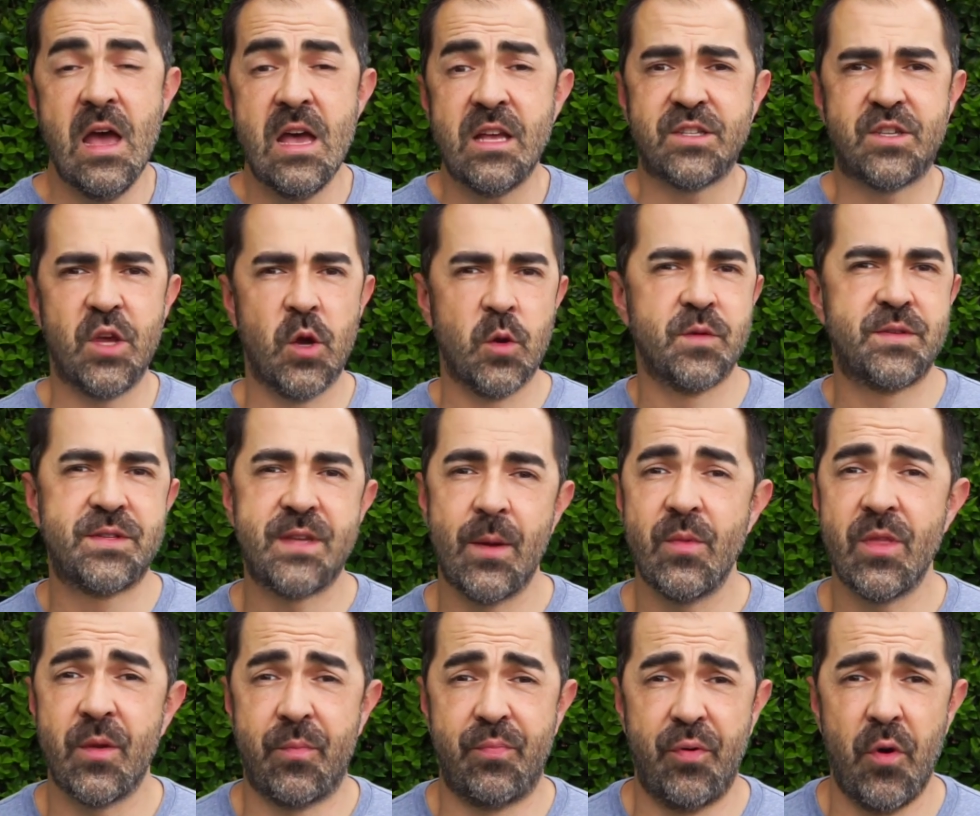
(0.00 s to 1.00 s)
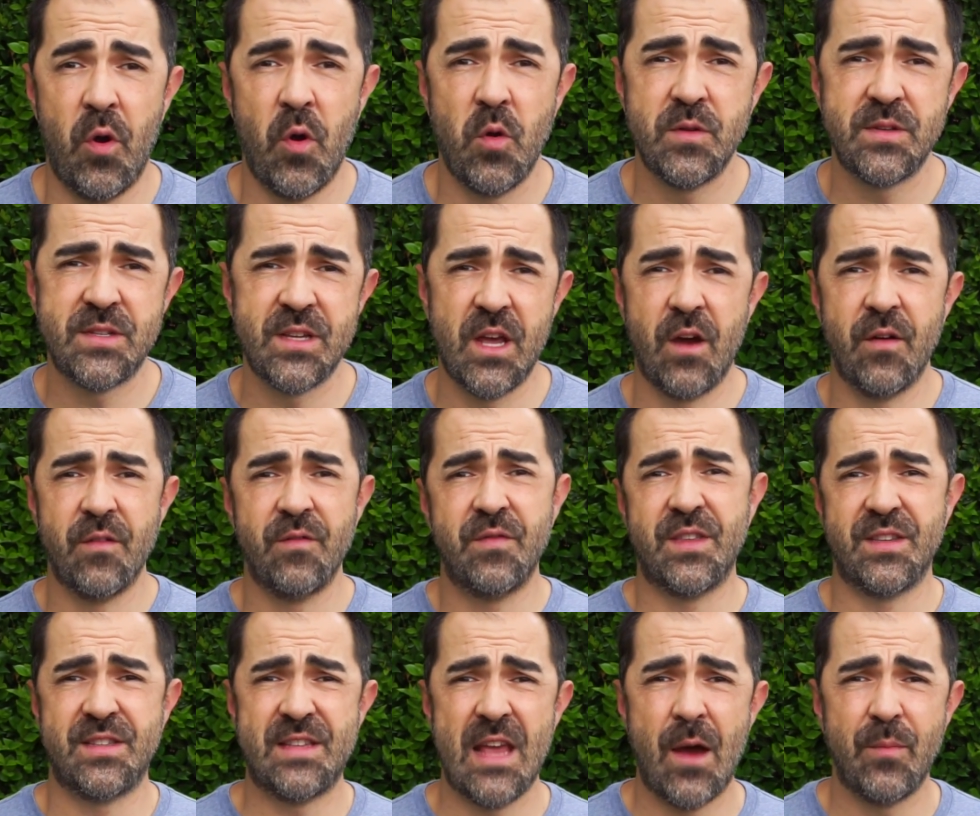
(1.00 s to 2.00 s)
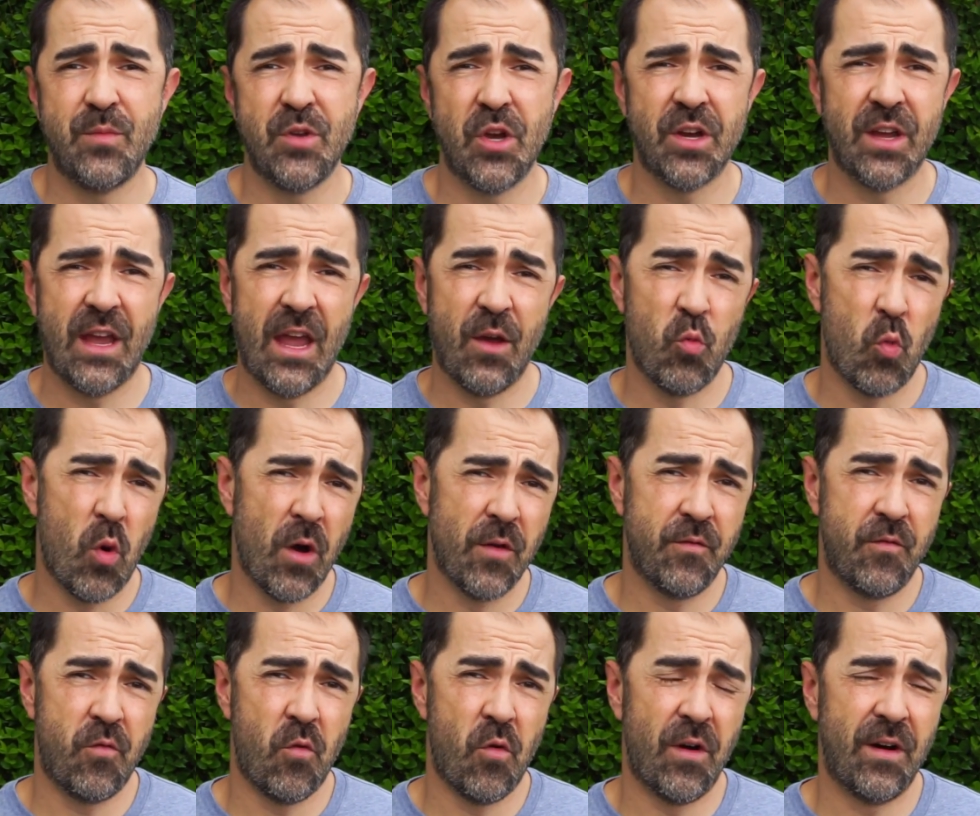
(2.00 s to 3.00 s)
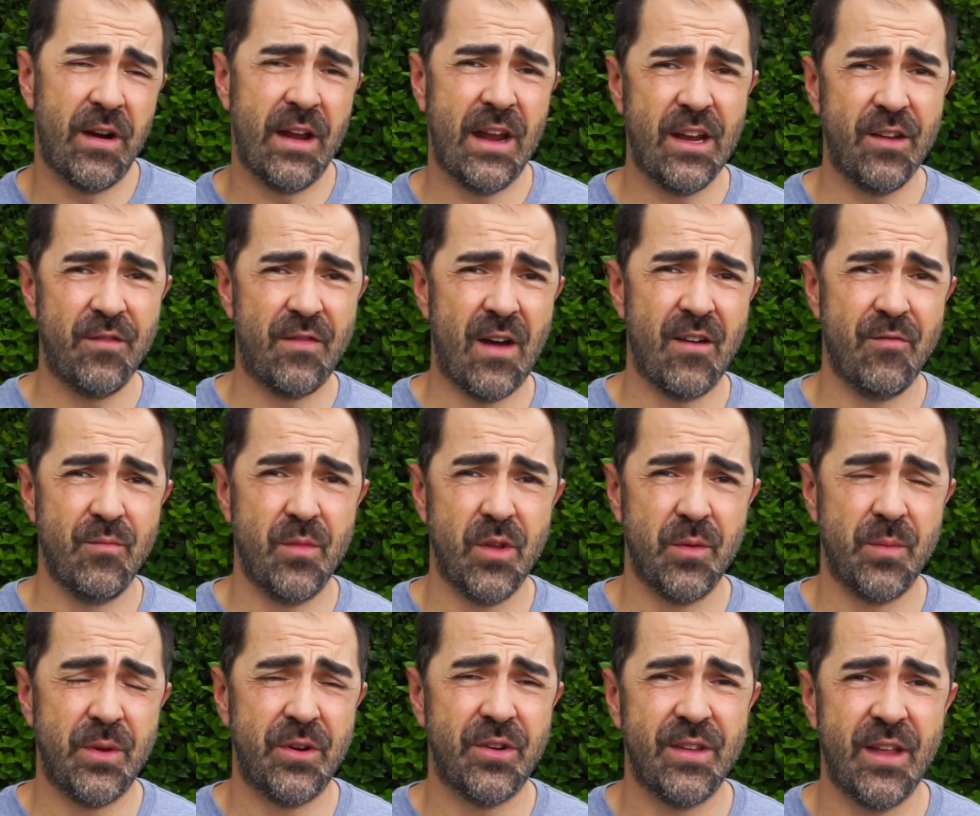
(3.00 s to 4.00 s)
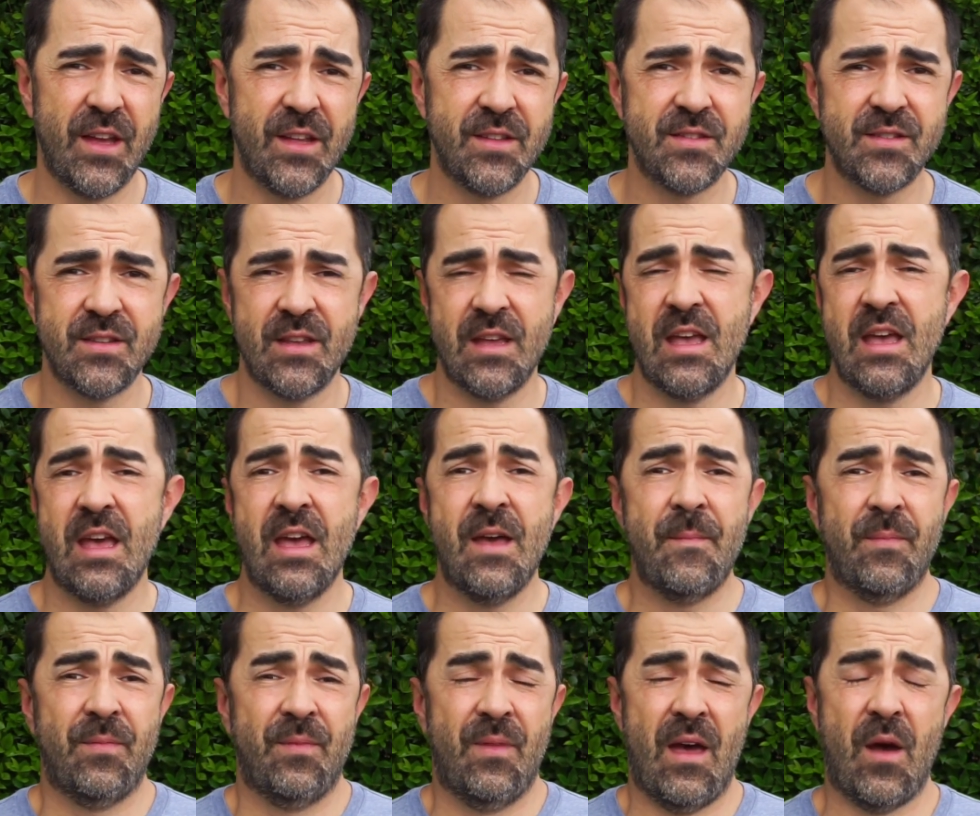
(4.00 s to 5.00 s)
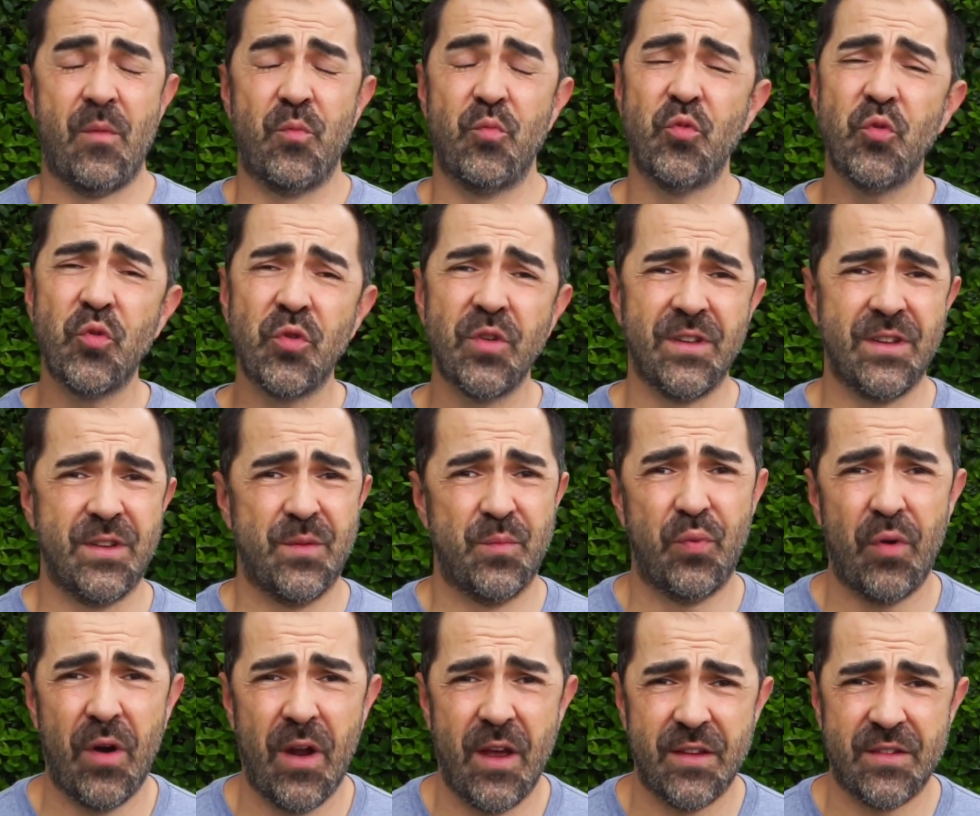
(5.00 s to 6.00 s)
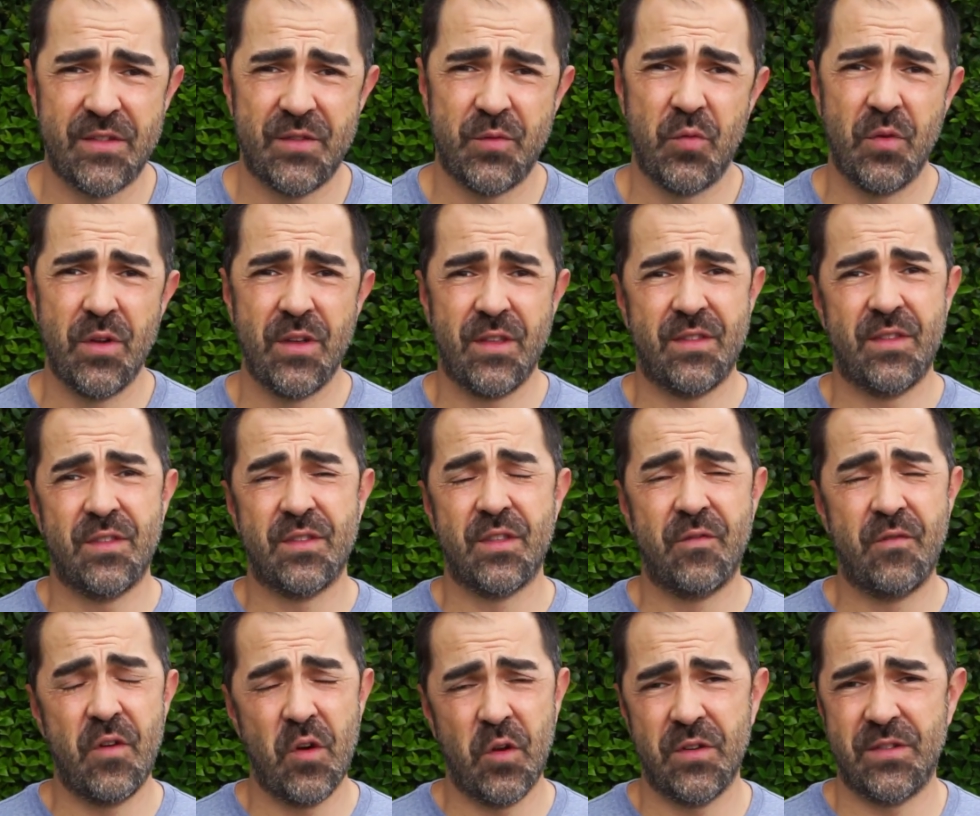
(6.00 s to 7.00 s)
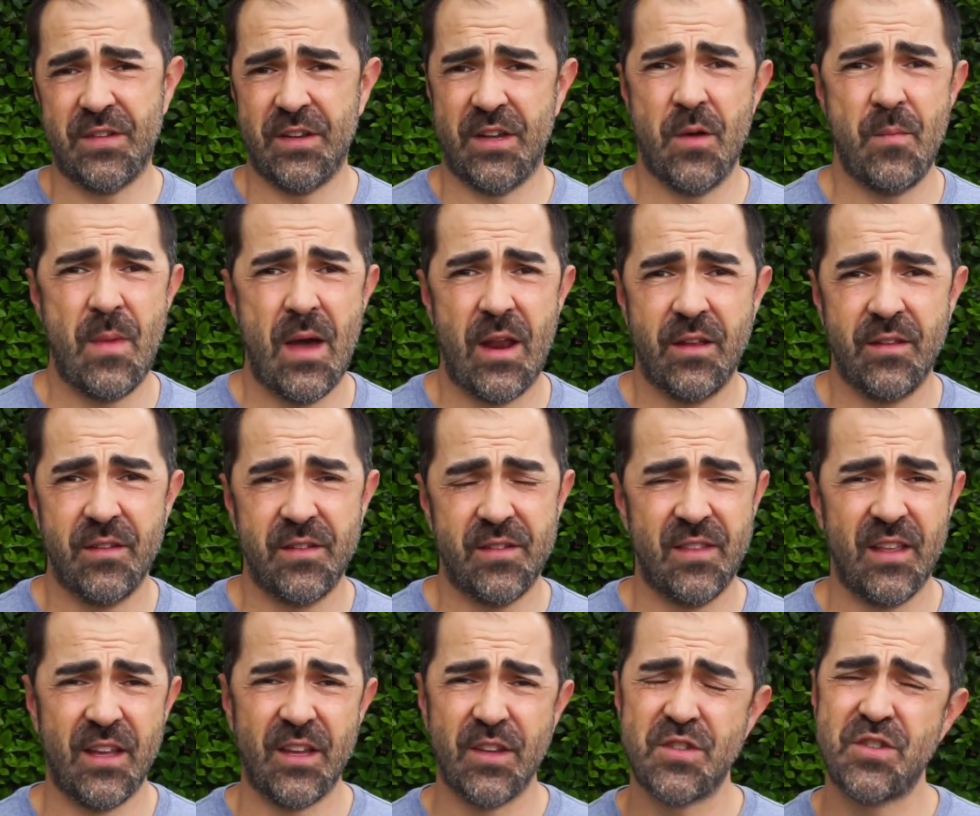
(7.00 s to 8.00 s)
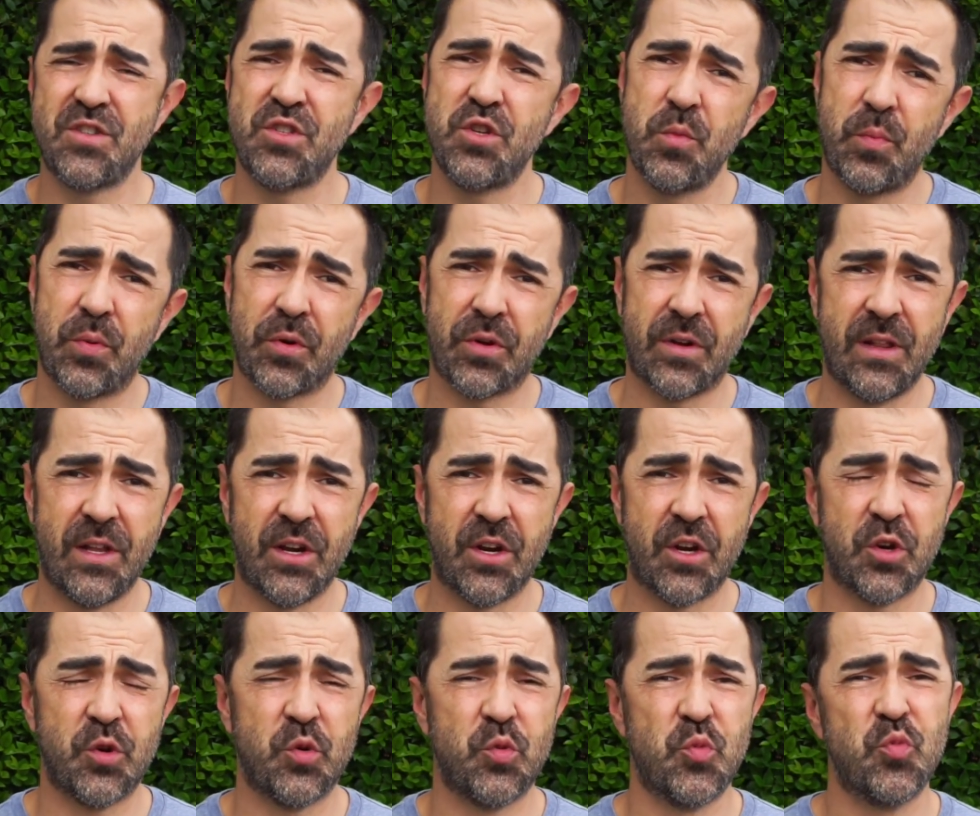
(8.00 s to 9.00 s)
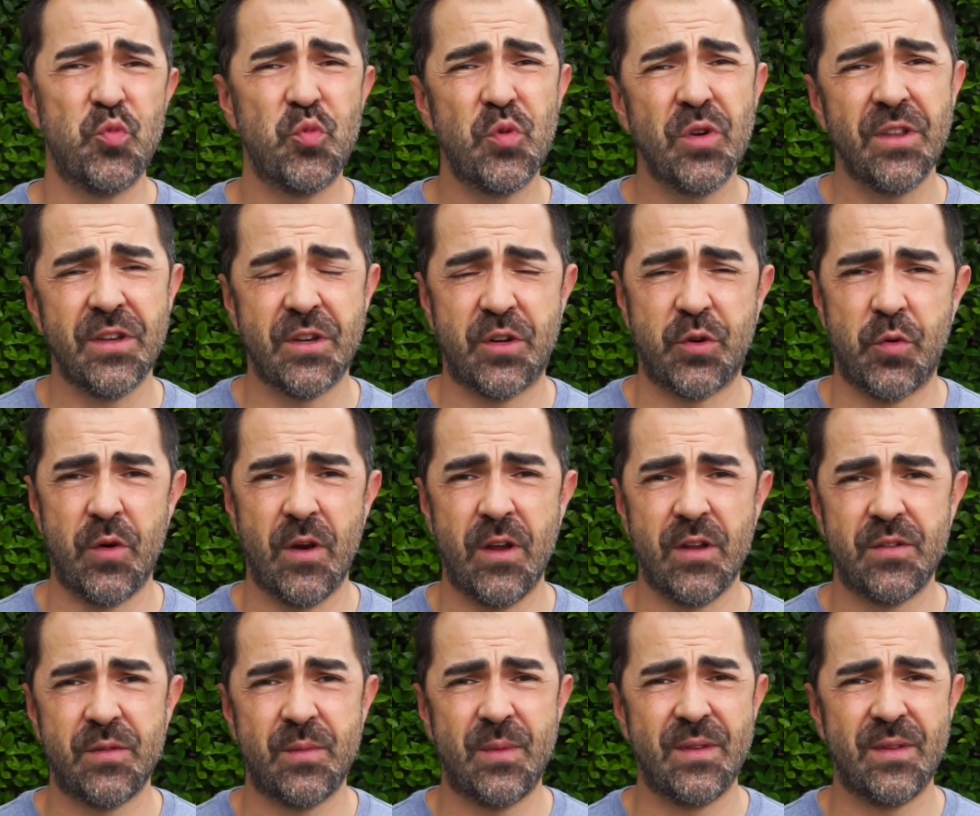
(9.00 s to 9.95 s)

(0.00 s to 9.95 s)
So some of the pros of the Samyang f1.4 85mm lens. I'm really impressed with the photos that come out of this thing. Super clear, really crisp.